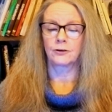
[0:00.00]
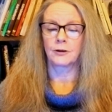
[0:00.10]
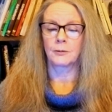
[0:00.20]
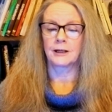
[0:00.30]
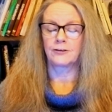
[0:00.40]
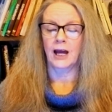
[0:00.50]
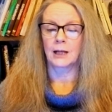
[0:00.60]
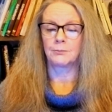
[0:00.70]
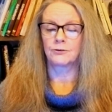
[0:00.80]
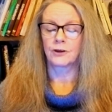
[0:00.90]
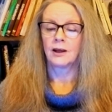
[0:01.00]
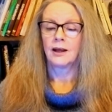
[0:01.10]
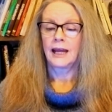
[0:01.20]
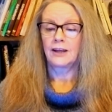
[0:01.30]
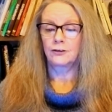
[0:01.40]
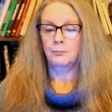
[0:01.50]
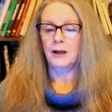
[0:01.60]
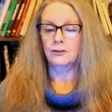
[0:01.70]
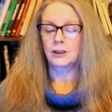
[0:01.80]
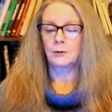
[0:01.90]
to them at times,
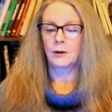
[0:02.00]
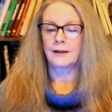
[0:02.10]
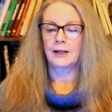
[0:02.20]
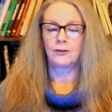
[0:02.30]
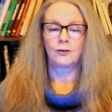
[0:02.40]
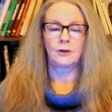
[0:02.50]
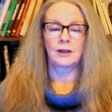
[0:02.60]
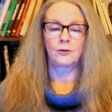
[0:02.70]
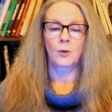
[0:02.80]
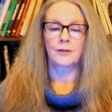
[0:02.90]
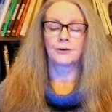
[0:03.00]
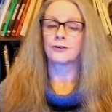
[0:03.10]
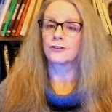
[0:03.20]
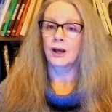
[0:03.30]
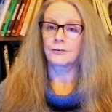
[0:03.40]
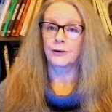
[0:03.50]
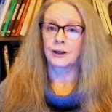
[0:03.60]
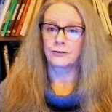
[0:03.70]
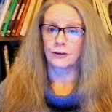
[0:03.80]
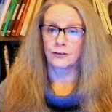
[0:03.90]
especially when they tune into others'
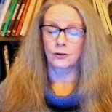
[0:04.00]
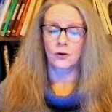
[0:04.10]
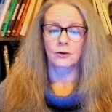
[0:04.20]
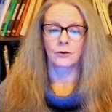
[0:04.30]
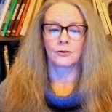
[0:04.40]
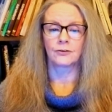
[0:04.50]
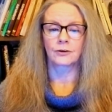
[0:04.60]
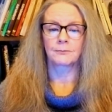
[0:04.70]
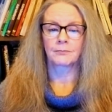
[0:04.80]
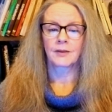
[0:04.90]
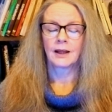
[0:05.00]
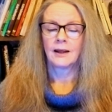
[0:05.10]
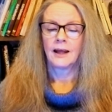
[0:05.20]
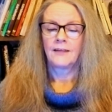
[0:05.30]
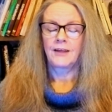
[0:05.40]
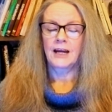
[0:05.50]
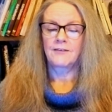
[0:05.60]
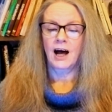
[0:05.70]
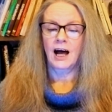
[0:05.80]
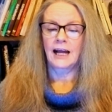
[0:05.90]
sufferings and sorrows. They have
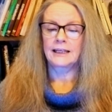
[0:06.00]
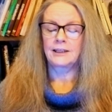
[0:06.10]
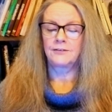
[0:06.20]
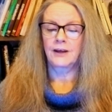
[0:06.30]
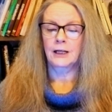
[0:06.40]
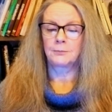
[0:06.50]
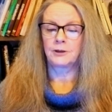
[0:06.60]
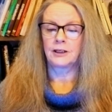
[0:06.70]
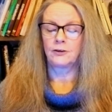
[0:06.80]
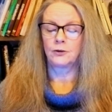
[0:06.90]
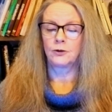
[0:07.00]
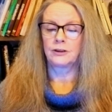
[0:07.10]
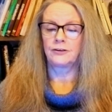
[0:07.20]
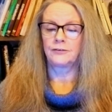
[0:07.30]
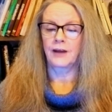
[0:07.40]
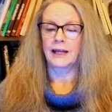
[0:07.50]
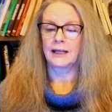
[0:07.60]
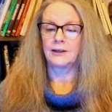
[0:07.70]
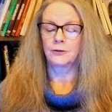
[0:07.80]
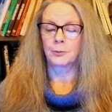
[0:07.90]
a highly developed intuitive and
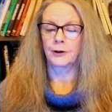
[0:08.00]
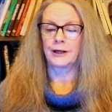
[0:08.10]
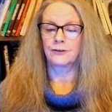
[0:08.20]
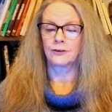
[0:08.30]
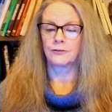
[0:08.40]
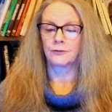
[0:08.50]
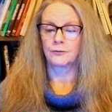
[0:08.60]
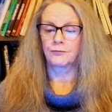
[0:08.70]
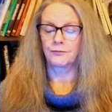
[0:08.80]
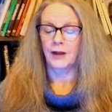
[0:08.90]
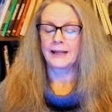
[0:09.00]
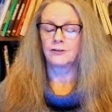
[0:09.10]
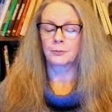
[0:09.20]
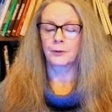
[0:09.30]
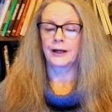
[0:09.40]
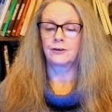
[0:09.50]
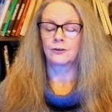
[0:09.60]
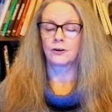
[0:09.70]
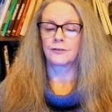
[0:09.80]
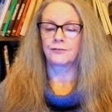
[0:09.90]
inspirational,
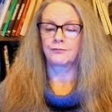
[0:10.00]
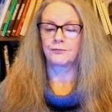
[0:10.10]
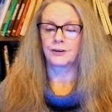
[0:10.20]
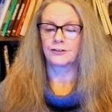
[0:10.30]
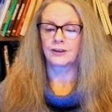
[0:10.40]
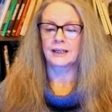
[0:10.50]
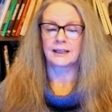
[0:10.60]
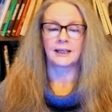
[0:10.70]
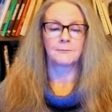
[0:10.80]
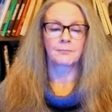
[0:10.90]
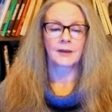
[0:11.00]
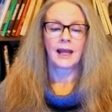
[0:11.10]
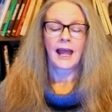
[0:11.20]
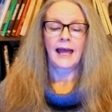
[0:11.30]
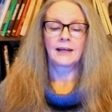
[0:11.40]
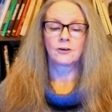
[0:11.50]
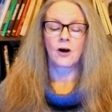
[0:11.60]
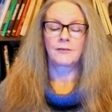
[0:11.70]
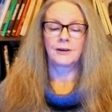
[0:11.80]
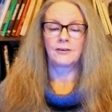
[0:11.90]
inspirational facility and are
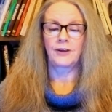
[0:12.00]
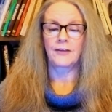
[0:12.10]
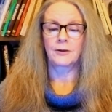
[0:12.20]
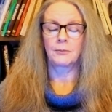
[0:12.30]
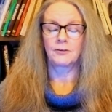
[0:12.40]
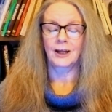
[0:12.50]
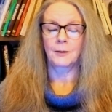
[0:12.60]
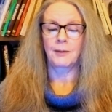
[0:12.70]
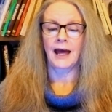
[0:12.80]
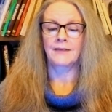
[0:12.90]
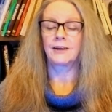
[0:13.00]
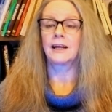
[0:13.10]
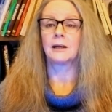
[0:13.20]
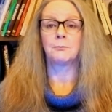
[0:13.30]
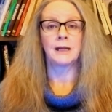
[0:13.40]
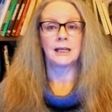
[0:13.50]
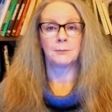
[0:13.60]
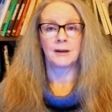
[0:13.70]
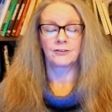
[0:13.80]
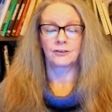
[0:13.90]
often telepathic and
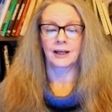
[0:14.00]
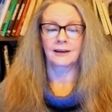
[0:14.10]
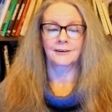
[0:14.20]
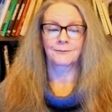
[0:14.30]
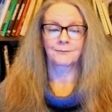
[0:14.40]
mediumistic.